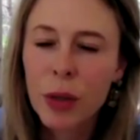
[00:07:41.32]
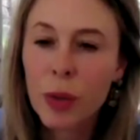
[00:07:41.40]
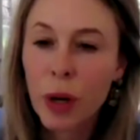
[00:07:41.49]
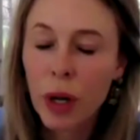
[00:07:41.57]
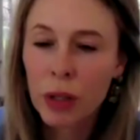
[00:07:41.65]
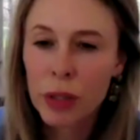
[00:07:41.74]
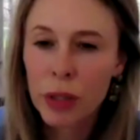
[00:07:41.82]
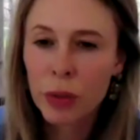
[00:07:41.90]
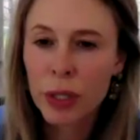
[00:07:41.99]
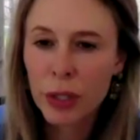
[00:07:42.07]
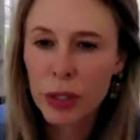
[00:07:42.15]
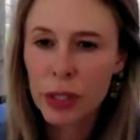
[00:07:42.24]
So
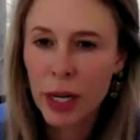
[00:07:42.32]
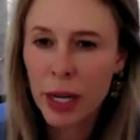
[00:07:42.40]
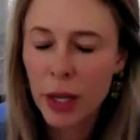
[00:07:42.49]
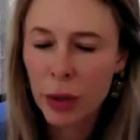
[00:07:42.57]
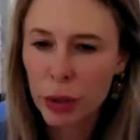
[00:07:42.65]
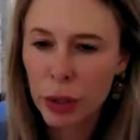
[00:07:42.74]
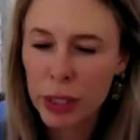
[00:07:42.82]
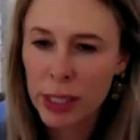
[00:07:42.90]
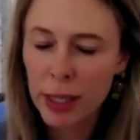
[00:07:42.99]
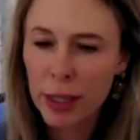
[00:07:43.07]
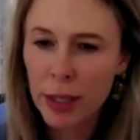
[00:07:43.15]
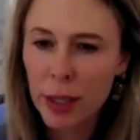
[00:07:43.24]
also in your study, you
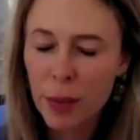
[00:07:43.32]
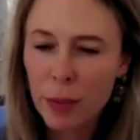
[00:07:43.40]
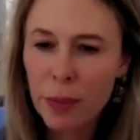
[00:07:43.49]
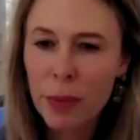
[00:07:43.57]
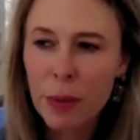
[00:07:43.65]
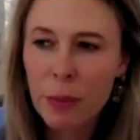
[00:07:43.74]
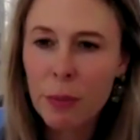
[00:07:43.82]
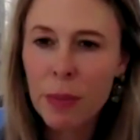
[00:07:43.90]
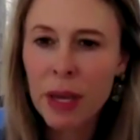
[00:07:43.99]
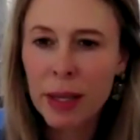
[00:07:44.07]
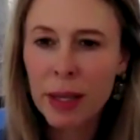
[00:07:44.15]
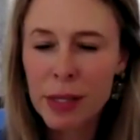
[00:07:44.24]
looked at the
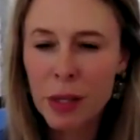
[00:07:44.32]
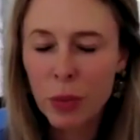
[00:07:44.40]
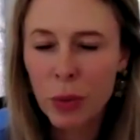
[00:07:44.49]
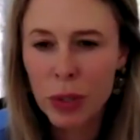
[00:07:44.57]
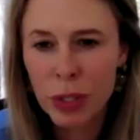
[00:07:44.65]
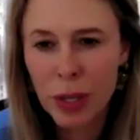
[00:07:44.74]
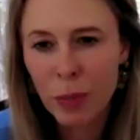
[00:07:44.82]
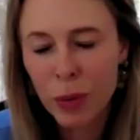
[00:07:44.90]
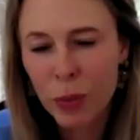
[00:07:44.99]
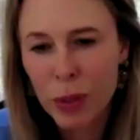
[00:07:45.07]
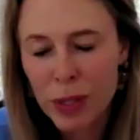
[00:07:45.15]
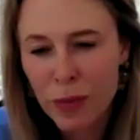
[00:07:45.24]
means in which
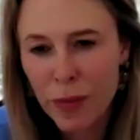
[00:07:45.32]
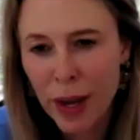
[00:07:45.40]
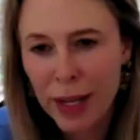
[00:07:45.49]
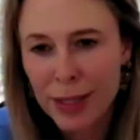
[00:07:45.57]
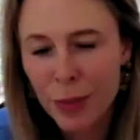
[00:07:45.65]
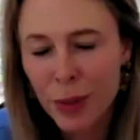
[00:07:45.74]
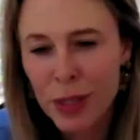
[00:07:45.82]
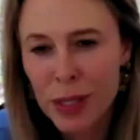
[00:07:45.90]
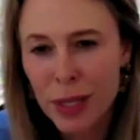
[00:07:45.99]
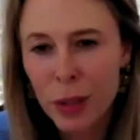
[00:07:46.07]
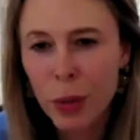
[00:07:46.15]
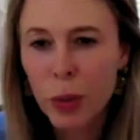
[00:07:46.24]
someone was infected.
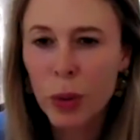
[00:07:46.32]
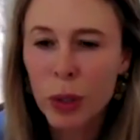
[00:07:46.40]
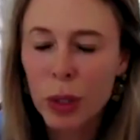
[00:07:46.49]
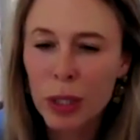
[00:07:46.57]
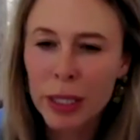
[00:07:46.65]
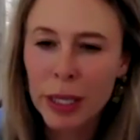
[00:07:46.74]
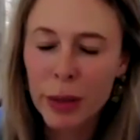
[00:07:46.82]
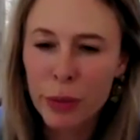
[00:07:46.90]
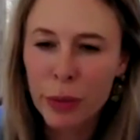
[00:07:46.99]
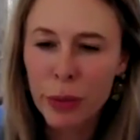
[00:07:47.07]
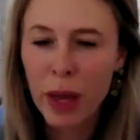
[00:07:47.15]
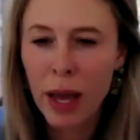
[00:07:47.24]
Was it orally,
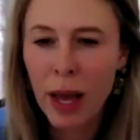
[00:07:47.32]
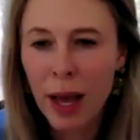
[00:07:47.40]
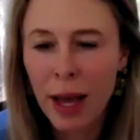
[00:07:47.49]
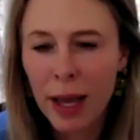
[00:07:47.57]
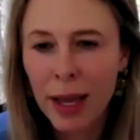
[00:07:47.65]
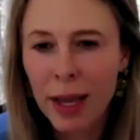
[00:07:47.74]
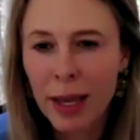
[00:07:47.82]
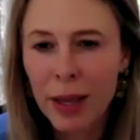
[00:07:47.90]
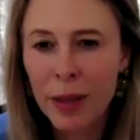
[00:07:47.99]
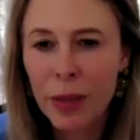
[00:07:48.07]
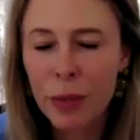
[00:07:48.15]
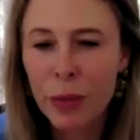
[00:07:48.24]
through the
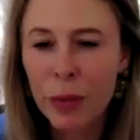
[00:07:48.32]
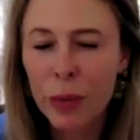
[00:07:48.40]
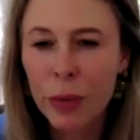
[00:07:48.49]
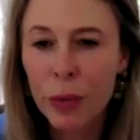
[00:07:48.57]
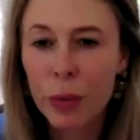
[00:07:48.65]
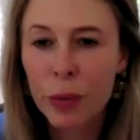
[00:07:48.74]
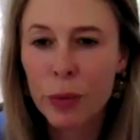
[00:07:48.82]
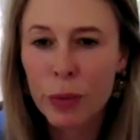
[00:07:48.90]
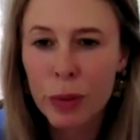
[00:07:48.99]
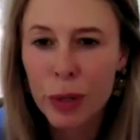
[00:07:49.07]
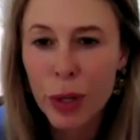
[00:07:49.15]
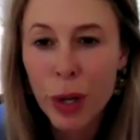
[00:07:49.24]
eye, through
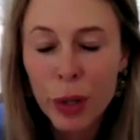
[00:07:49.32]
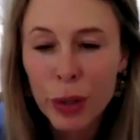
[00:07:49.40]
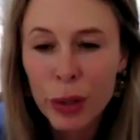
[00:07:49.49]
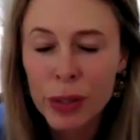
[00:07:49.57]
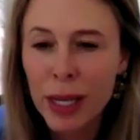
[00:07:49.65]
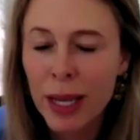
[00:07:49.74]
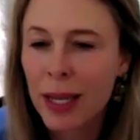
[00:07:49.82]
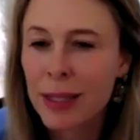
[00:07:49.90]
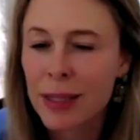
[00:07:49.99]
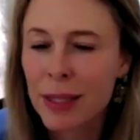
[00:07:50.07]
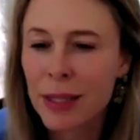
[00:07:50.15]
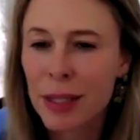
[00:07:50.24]
the nose, I
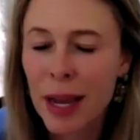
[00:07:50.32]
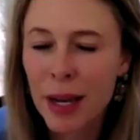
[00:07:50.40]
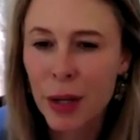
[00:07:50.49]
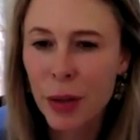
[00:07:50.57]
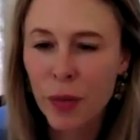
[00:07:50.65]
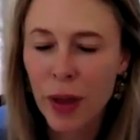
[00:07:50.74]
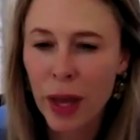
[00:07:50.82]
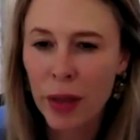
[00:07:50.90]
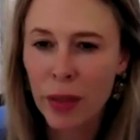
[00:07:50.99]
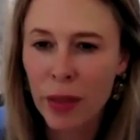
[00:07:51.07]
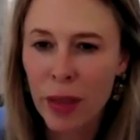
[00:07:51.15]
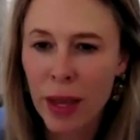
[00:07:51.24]
guess? And you
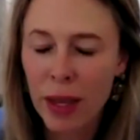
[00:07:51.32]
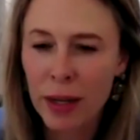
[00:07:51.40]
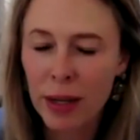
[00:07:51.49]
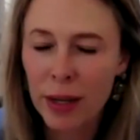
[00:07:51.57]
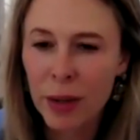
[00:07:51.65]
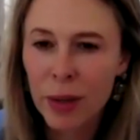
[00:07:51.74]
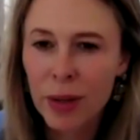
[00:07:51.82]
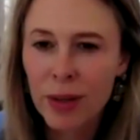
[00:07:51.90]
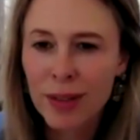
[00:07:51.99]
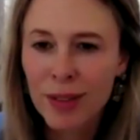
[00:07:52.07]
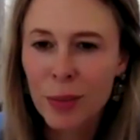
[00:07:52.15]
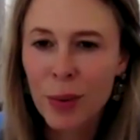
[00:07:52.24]
found that
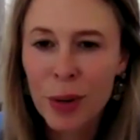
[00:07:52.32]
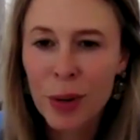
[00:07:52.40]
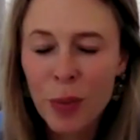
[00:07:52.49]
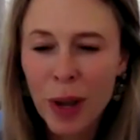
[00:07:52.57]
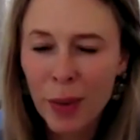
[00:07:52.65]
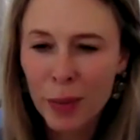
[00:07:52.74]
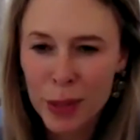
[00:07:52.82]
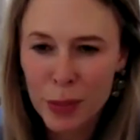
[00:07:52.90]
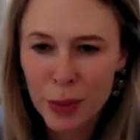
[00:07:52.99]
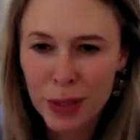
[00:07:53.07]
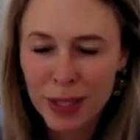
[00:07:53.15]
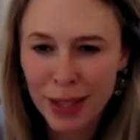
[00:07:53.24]
one way
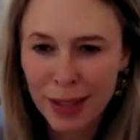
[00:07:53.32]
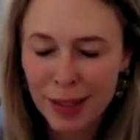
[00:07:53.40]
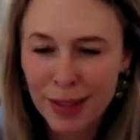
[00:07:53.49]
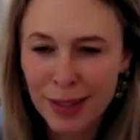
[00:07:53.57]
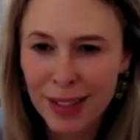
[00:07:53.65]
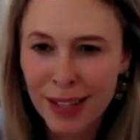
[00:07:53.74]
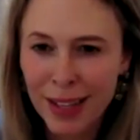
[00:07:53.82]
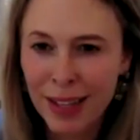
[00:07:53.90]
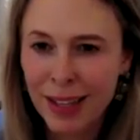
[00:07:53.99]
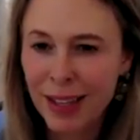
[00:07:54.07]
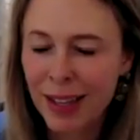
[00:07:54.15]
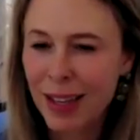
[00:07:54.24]
was
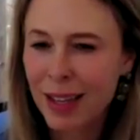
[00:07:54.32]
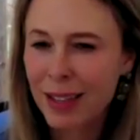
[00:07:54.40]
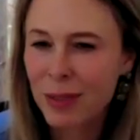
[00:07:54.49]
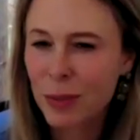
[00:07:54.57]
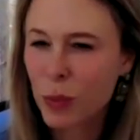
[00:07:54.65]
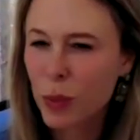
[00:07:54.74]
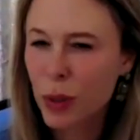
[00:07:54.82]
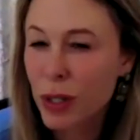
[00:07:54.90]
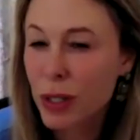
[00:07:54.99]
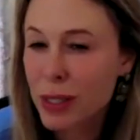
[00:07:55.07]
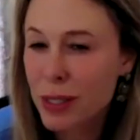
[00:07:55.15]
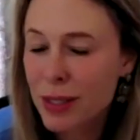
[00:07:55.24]
particularly
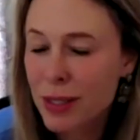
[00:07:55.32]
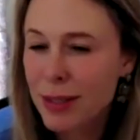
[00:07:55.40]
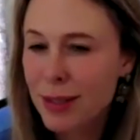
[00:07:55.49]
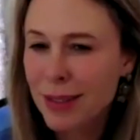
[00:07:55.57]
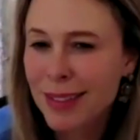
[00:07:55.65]
worse?